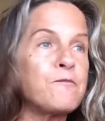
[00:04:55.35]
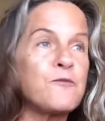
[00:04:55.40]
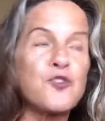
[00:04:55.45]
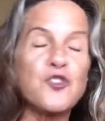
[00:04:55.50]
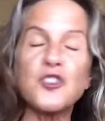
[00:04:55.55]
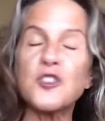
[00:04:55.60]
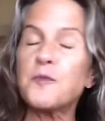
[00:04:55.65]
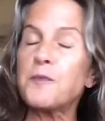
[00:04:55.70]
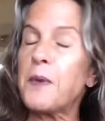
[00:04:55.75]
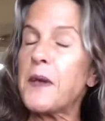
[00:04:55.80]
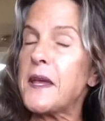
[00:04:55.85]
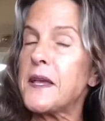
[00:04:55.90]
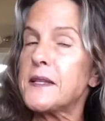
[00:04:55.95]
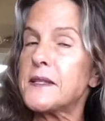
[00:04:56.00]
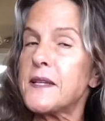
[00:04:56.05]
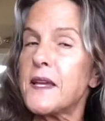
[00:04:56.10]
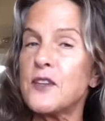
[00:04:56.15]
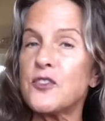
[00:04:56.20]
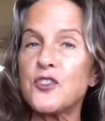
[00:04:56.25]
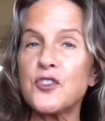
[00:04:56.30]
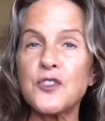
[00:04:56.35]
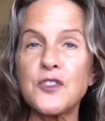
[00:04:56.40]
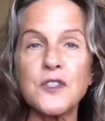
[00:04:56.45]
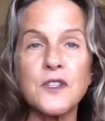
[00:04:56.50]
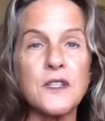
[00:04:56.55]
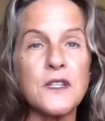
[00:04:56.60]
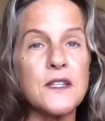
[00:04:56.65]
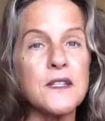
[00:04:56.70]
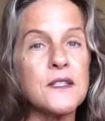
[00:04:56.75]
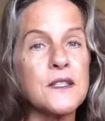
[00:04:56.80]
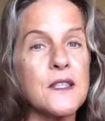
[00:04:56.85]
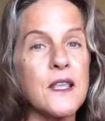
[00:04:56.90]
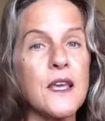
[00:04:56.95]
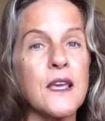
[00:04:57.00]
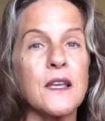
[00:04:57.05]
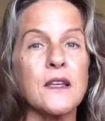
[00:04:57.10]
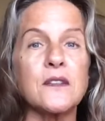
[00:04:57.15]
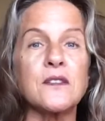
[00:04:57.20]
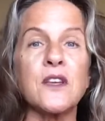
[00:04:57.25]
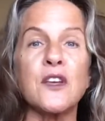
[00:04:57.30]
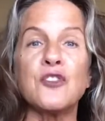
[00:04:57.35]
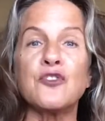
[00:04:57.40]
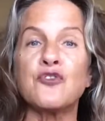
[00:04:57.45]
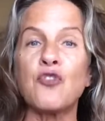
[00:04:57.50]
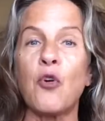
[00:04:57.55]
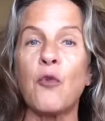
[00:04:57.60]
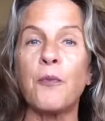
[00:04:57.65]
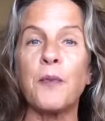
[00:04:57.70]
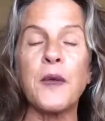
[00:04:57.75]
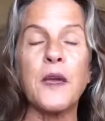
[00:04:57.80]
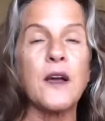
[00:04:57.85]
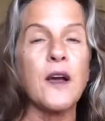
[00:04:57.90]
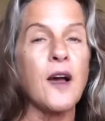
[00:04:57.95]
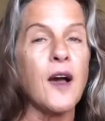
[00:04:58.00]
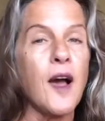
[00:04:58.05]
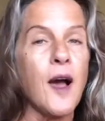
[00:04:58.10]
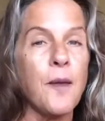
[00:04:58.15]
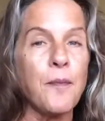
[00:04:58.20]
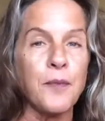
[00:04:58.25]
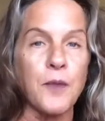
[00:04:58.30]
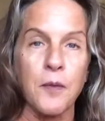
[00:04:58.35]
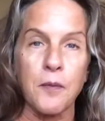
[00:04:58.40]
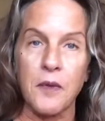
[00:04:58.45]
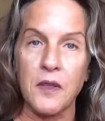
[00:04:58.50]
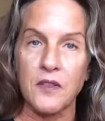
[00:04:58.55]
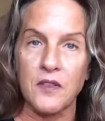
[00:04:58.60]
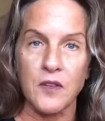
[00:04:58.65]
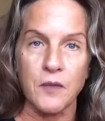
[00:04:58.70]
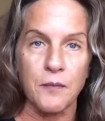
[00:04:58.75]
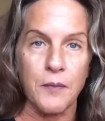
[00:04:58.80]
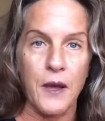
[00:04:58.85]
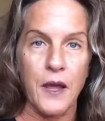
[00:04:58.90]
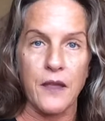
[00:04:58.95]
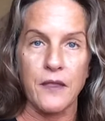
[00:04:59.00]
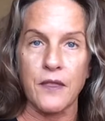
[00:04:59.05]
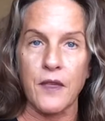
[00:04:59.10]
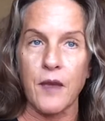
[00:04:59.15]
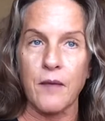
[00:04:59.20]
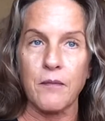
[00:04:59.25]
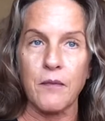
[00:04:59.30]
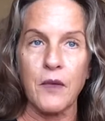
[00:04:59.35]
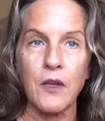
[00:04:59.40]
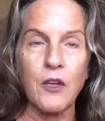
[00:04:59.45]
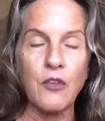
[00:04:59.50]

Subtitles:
just pay attention to these things and don't be complimented by them.